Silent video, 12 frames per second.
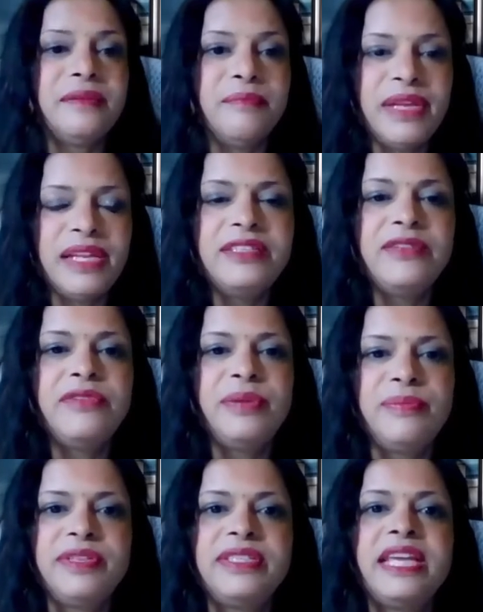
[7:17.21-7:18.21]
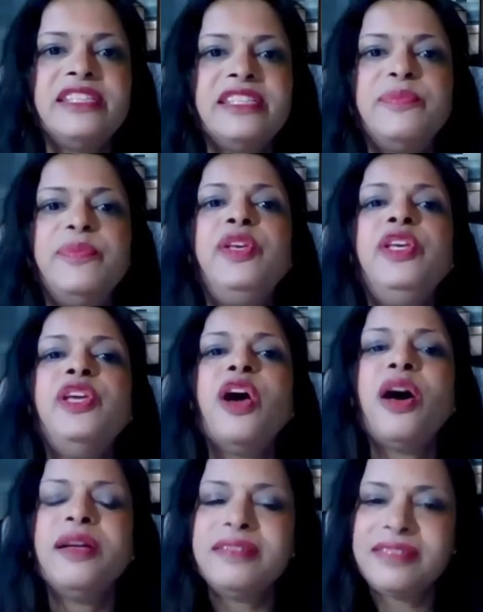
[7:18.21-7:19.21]
military presence
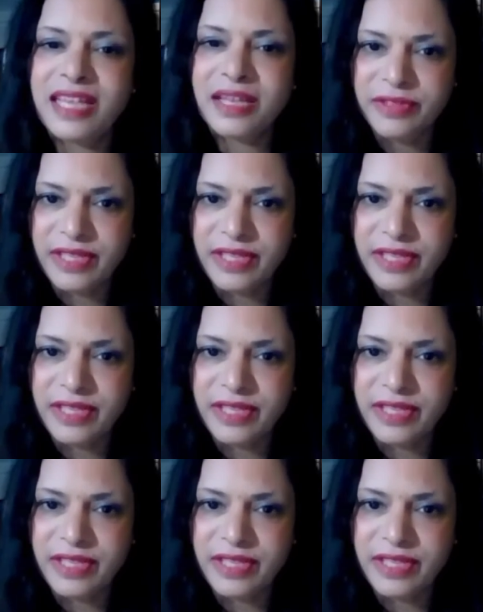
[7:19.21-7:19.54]
beyond South